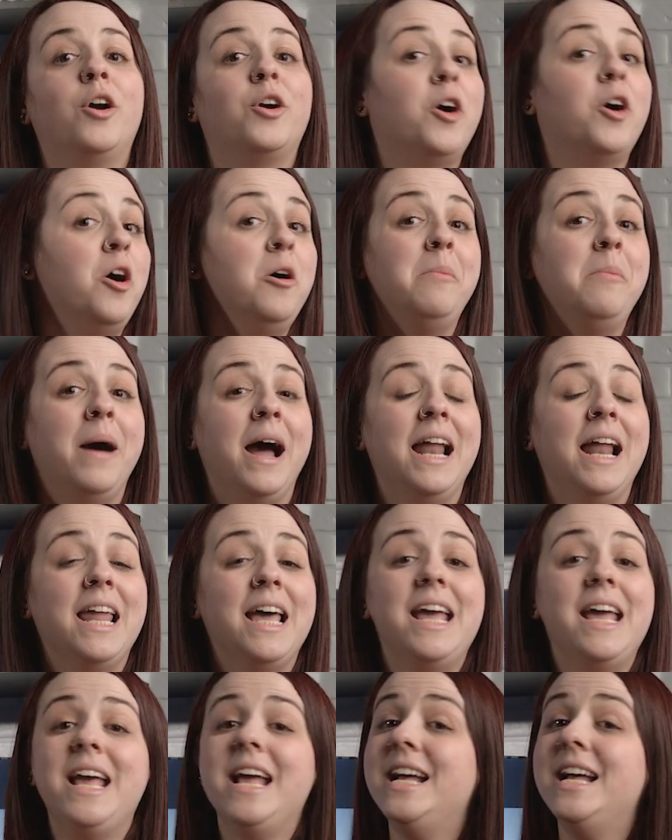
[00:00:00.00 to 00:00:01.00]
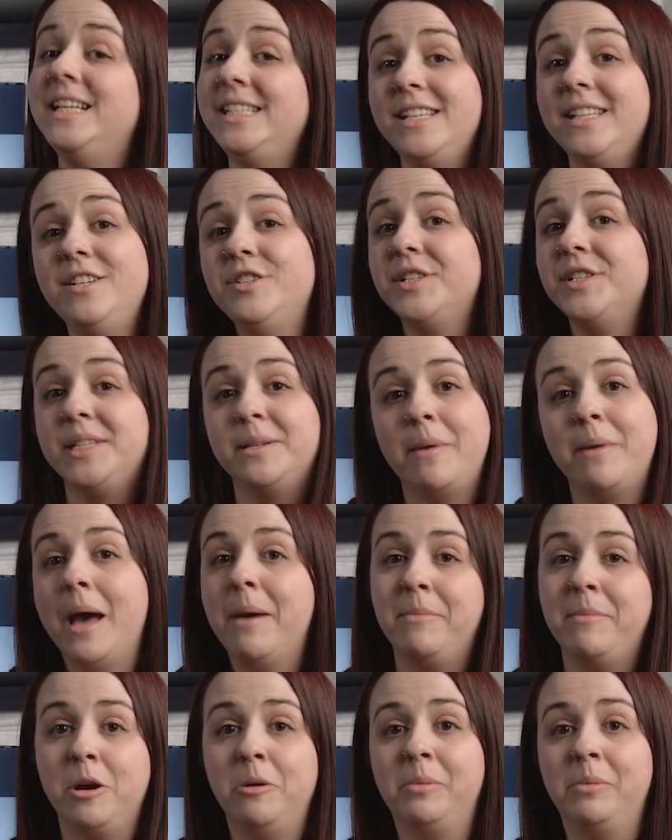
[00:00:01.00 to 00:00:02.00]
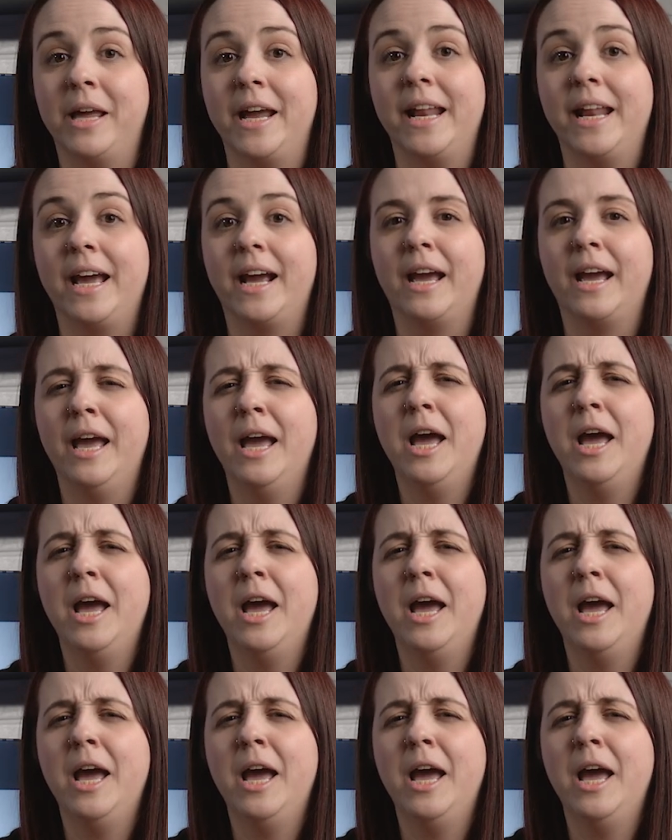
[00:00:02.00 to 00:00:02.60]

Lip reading: Copilot isn't just about meal planning.